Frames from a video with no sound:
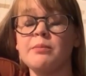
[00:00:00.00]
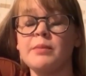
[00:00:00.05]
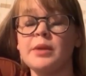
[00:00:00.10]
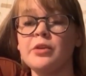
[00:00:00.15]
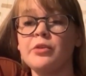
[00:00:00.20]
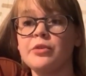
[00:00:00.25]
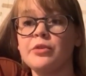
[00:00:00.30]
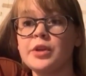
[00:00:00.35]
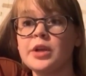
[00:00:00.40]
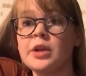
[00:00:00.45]

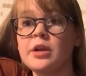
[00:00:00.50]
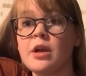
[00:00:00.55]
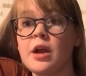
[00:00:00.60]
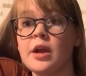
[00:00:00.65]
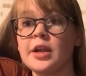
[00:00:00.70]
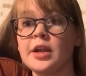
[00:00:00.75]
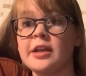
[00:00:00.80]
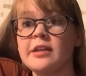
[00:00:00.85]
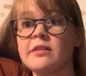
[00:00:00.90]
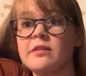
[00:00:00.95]
mid-career
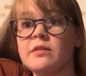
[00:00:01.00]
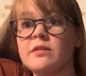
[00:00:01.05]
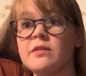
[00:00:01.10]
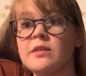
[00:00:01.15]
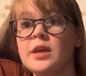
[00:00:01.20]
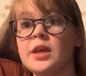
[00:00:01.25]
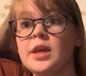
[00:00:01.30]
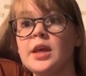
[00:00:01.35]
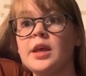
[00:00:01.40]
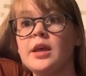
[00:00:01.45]
artists,
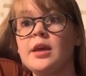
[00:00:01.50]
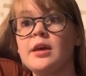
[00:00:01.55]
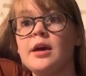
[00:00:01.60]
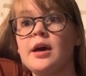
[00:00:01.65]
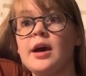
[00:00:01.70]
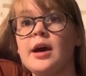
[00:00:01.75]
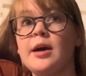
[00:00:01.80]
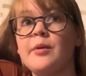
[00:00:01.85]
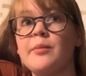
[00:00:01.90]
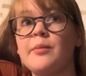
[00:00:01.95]

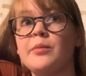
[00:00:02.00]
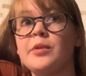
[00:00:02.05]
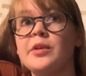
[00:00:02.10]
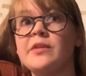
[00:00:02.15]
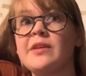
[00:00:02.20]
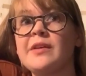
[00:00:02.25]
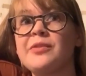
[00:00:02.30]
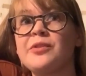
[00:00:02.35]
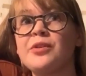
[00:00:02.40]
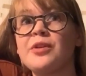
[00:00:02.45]
is
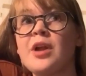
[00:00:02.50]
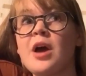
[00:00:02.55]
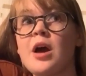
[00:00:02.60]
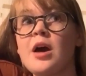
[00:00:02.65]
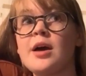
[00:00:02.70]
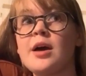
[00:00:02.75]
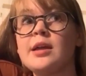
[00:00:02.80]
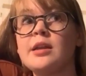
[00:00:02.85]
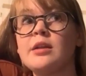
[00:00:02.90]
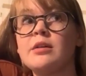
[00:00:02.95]
that they're
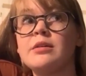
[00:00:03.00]
not